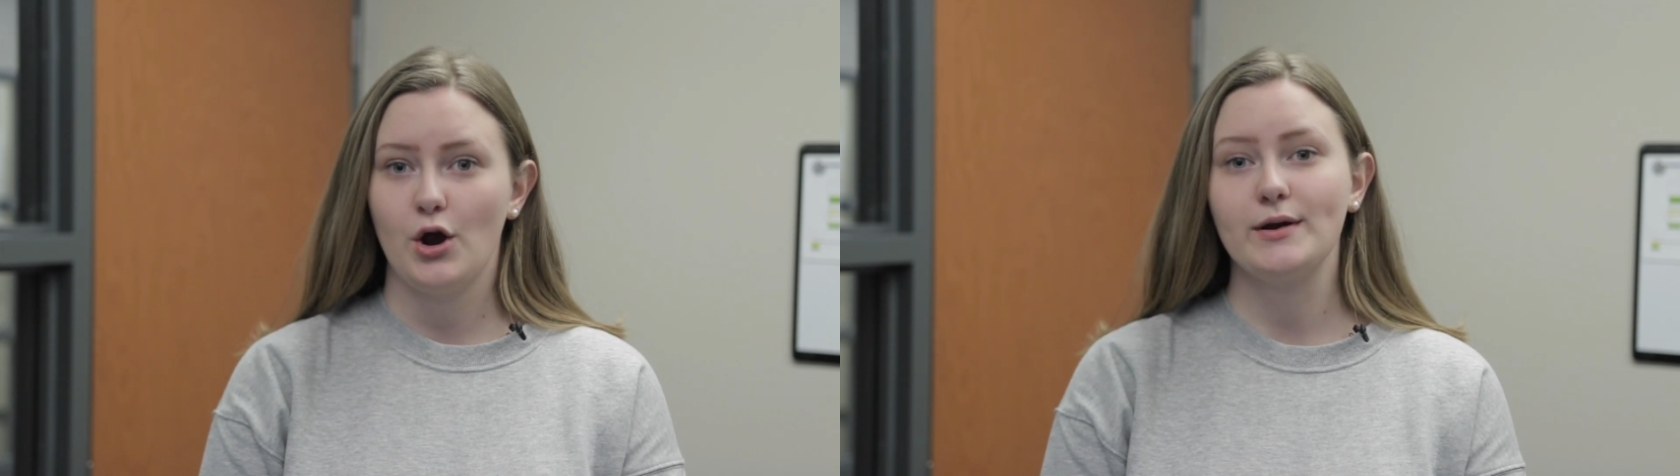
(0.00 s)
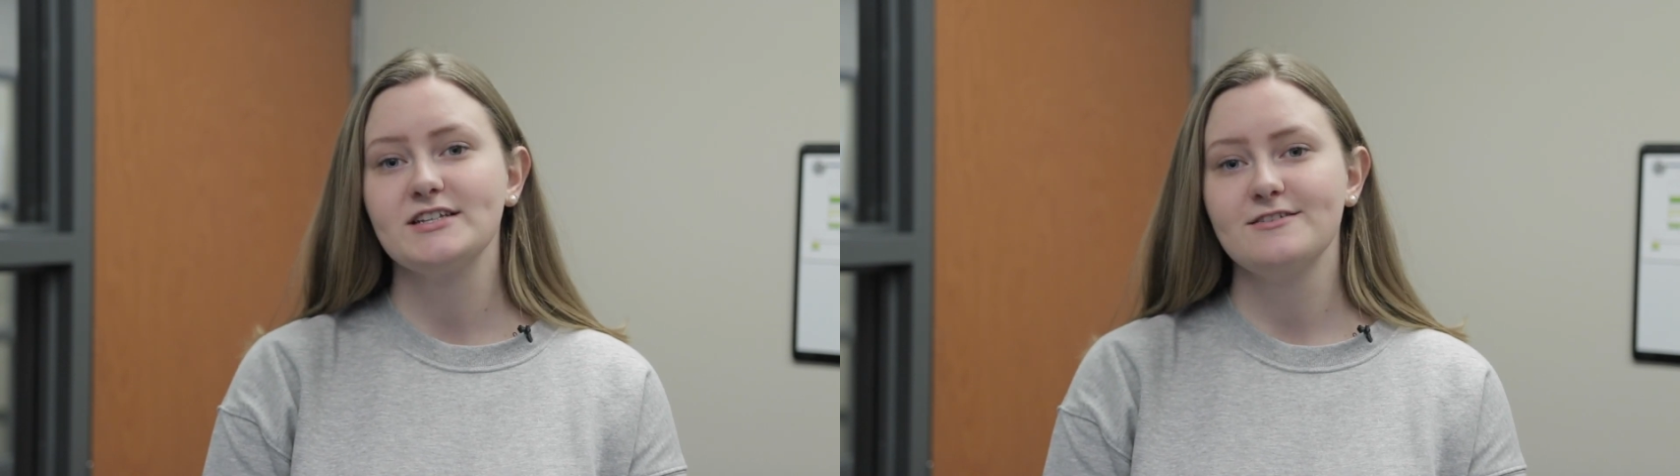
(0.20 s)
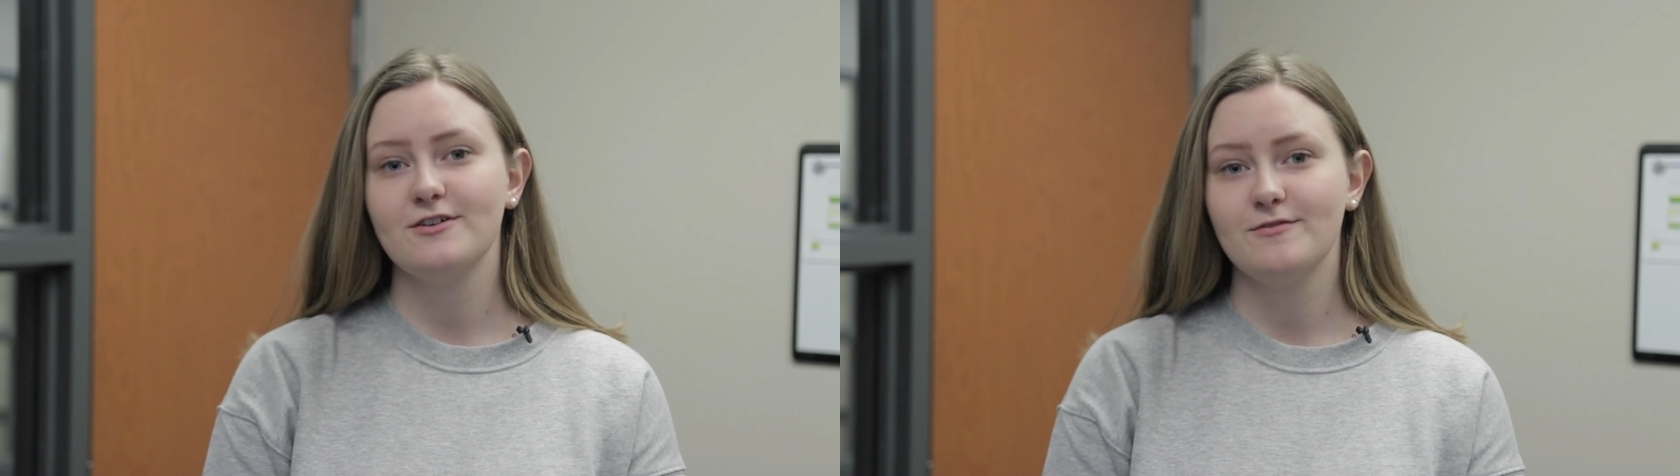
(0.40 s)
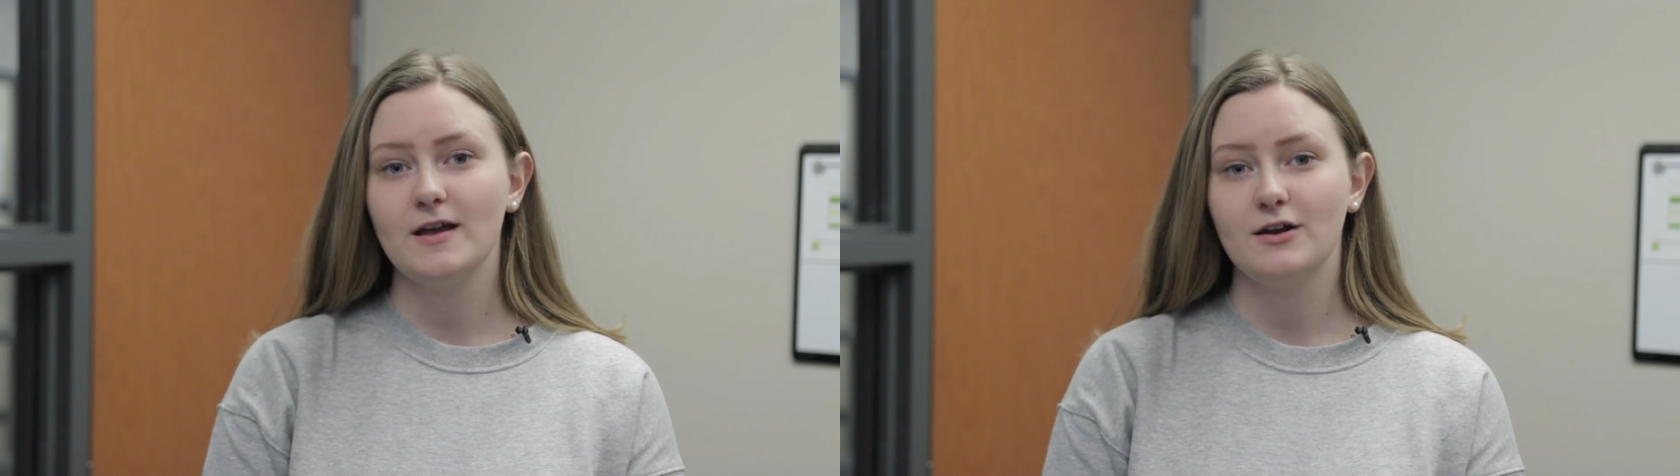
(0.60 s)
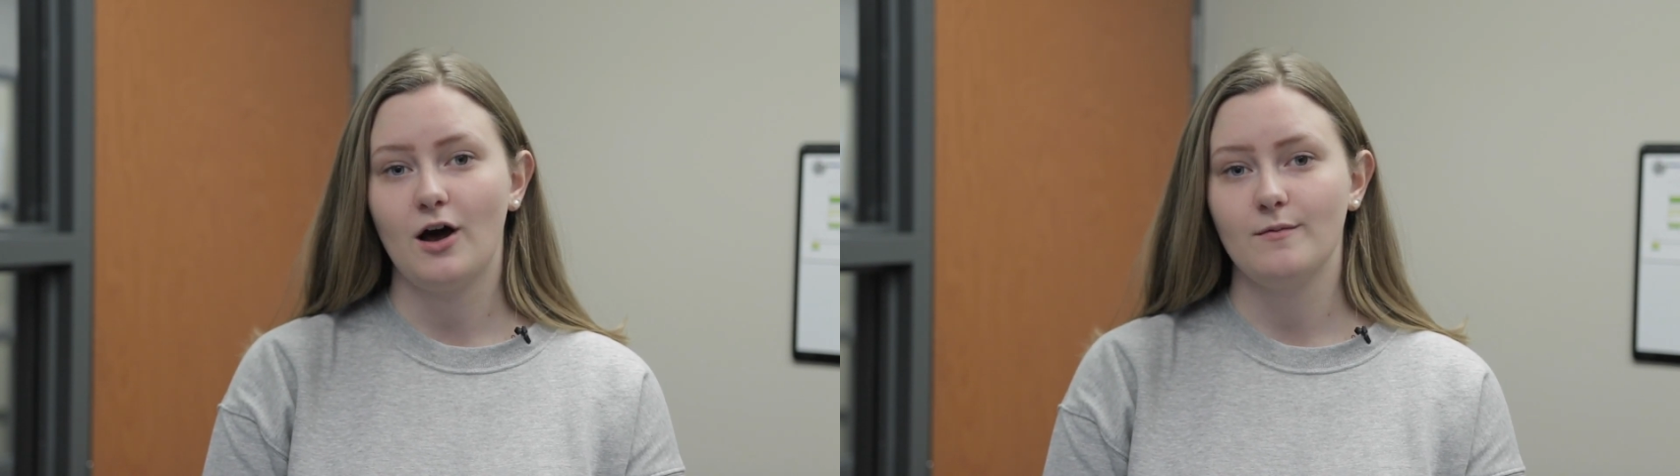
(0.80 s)
Originally from
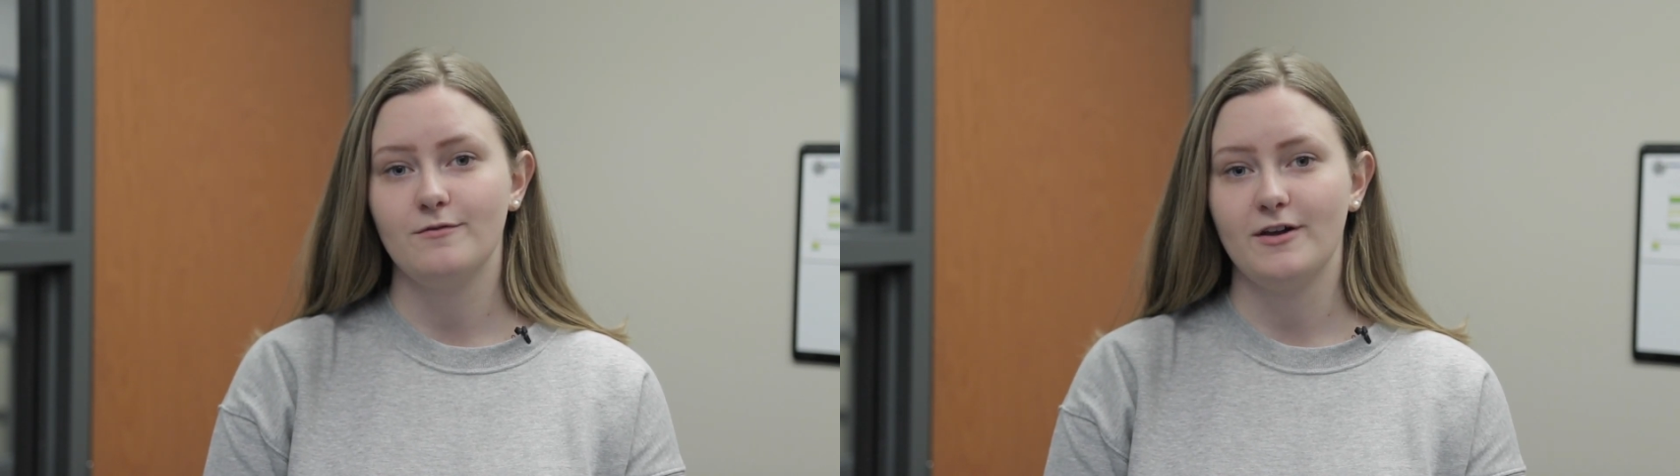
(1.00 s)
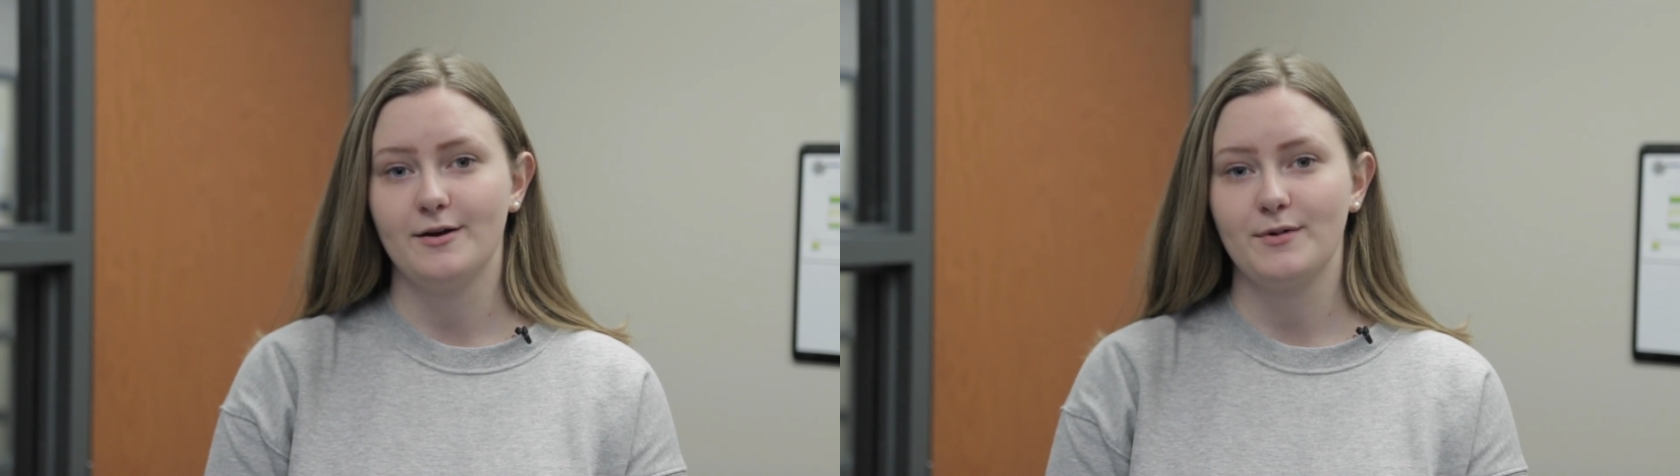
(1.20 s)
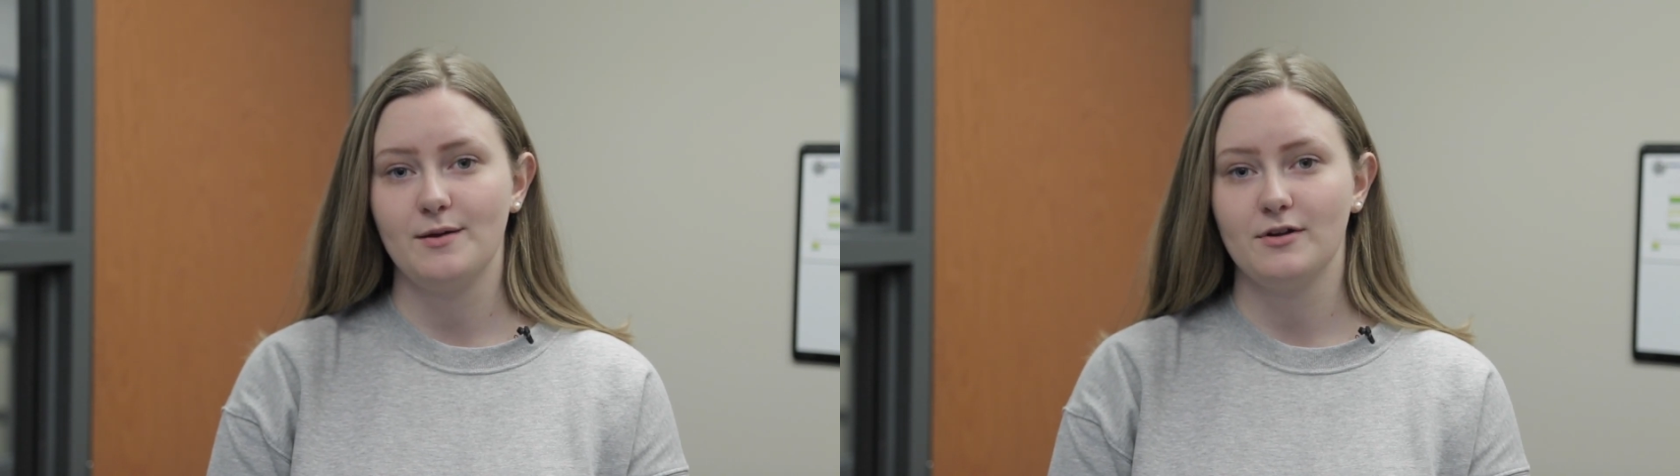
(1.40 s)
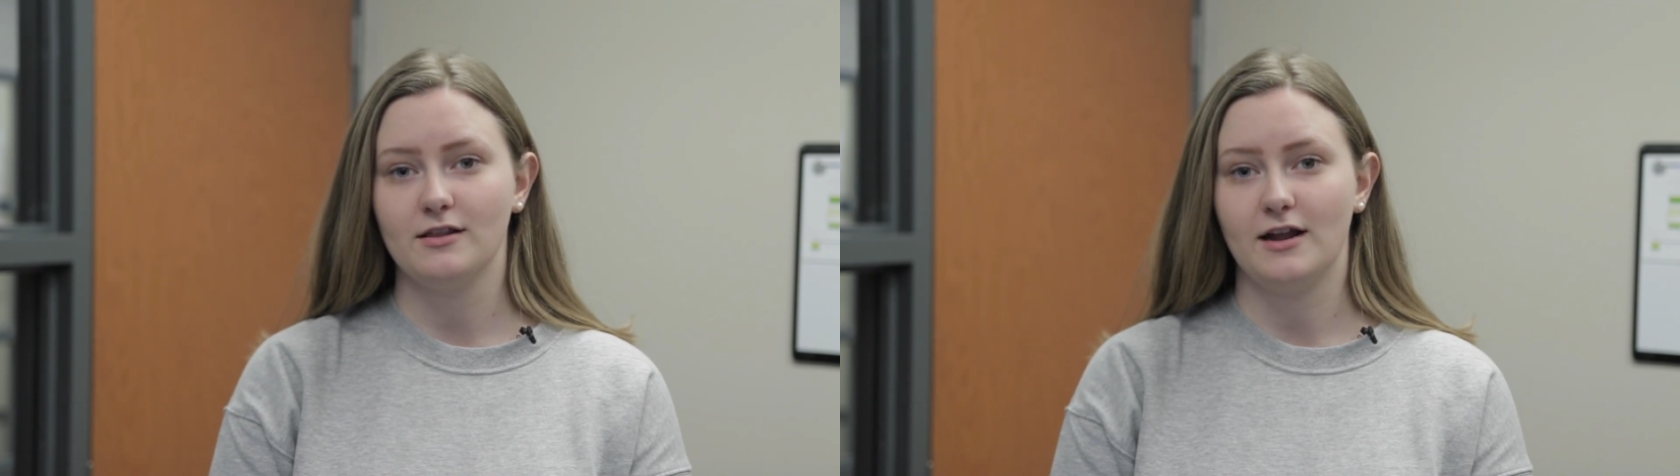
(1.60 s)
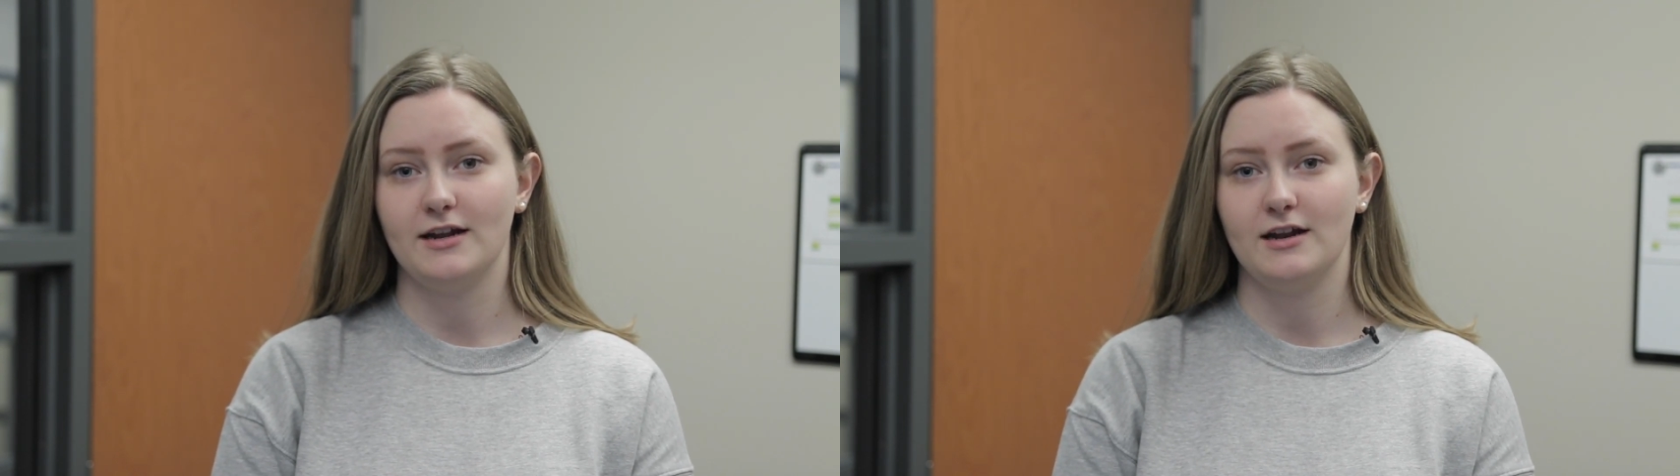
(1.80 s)
Vietnam, Pham came to
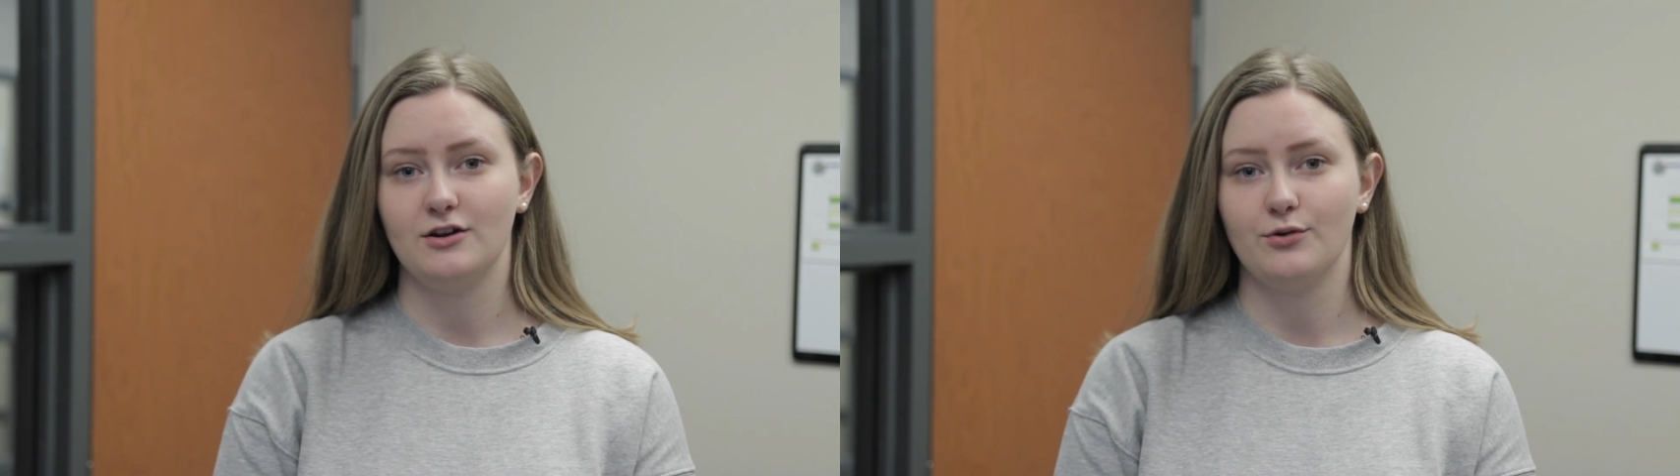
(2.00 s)
London in